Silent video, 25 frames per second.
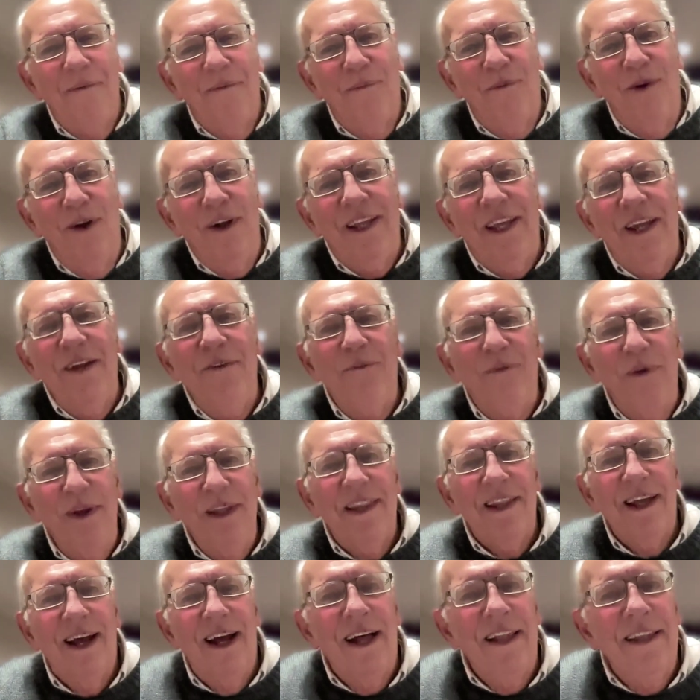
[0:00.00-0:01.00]
working
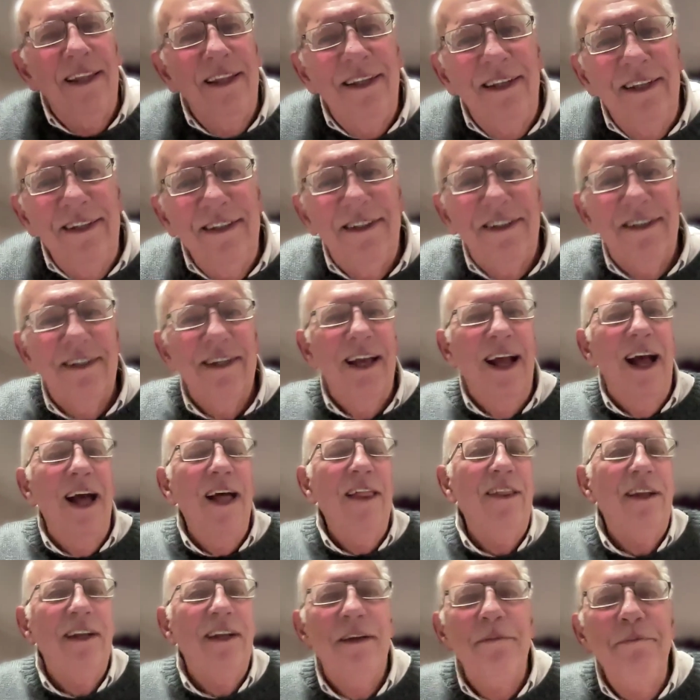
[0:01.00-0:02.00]
with
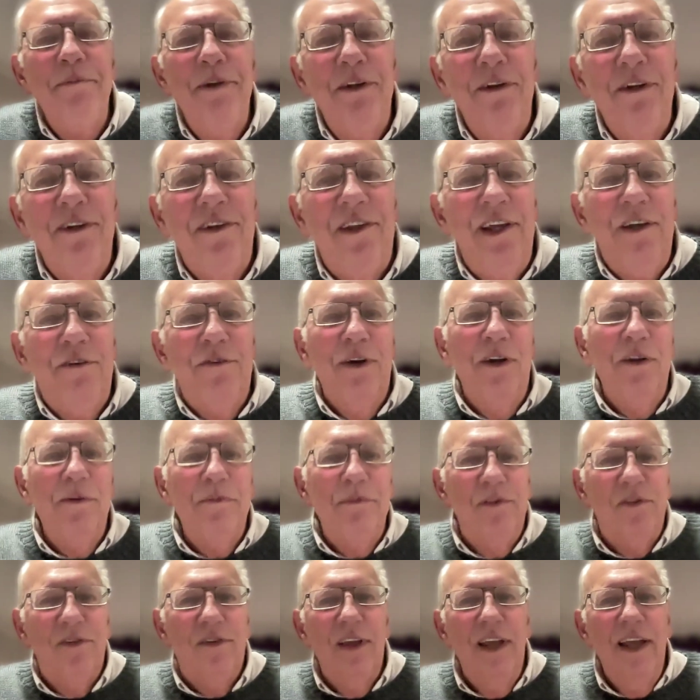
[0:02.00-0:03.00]
other community
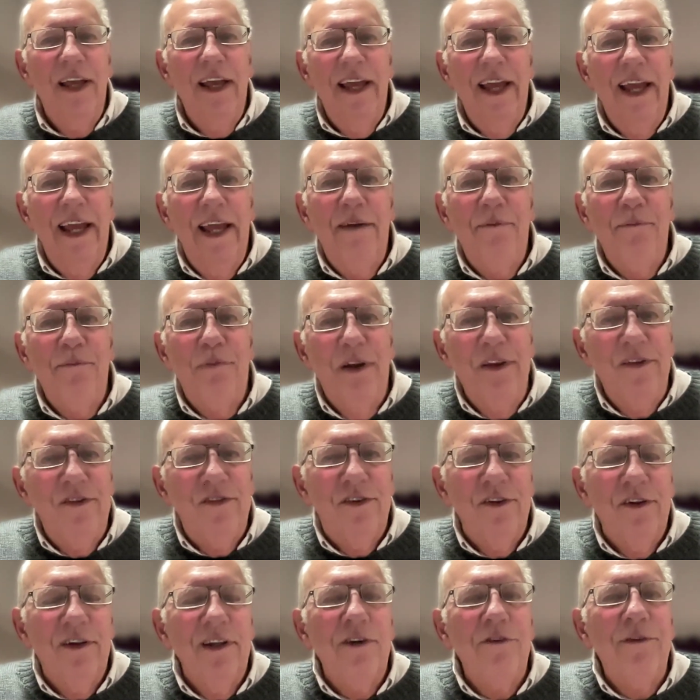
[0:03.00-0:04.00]
groups in
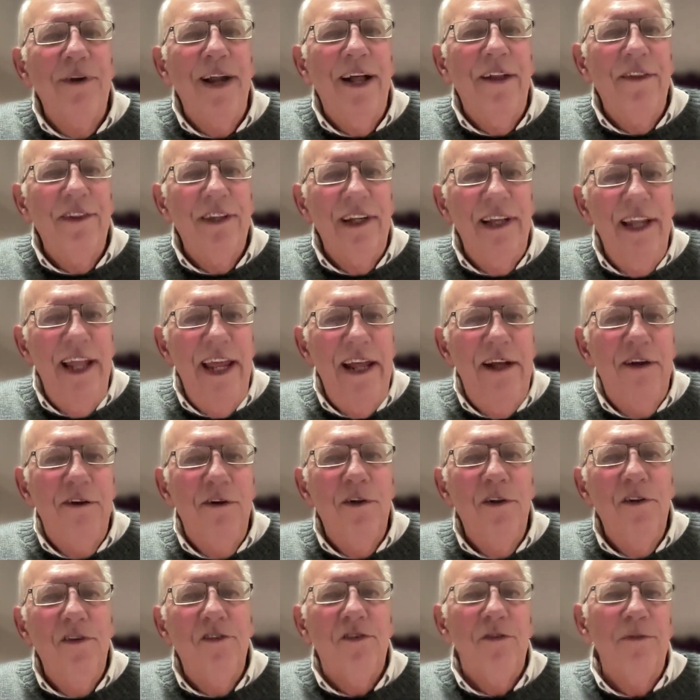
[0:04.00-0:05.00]
Bristol around the
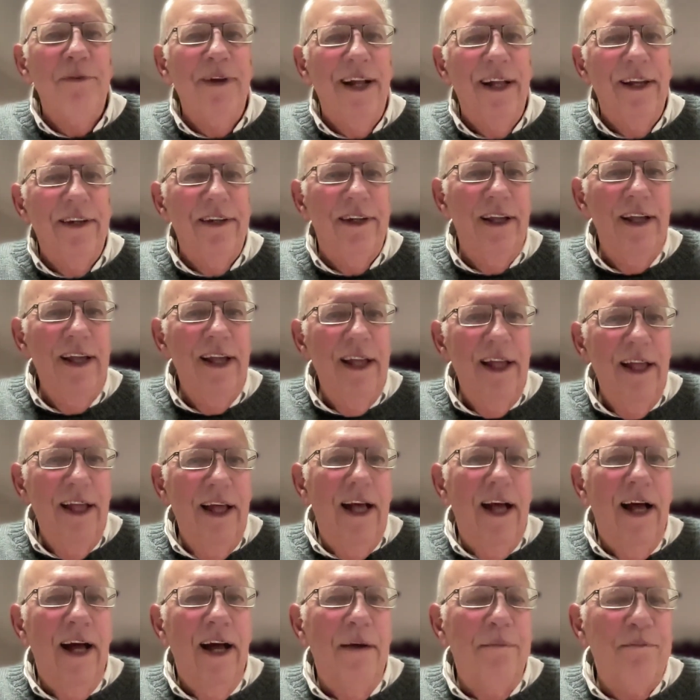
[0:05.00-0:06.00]
legals, around
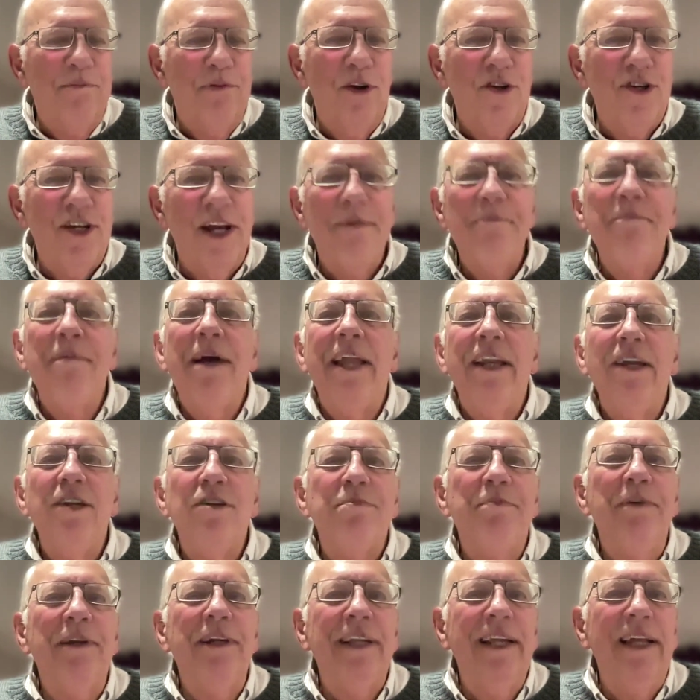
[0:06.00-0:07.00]
project
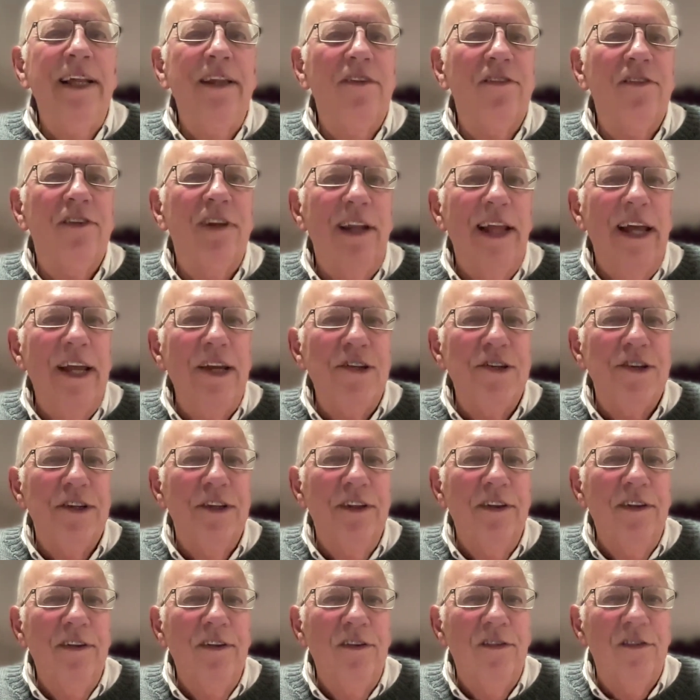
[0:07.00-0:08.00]
management,
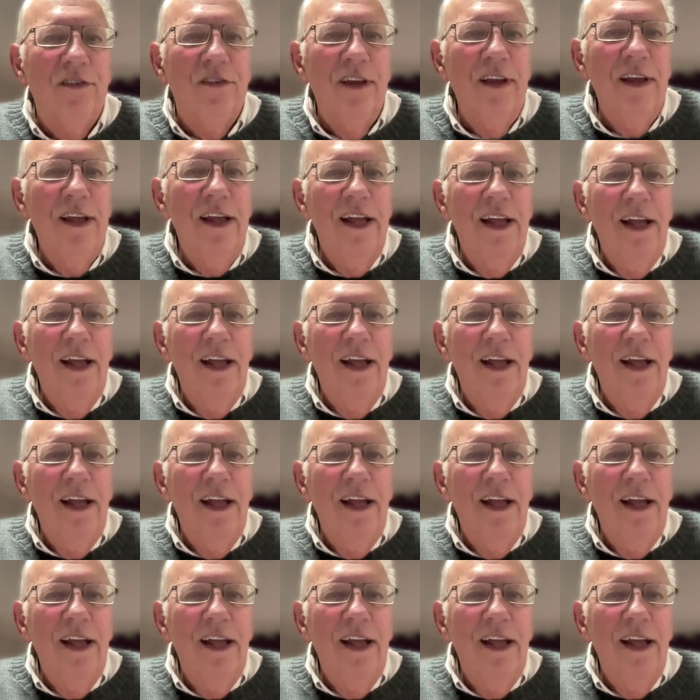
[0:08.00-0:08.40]
installations,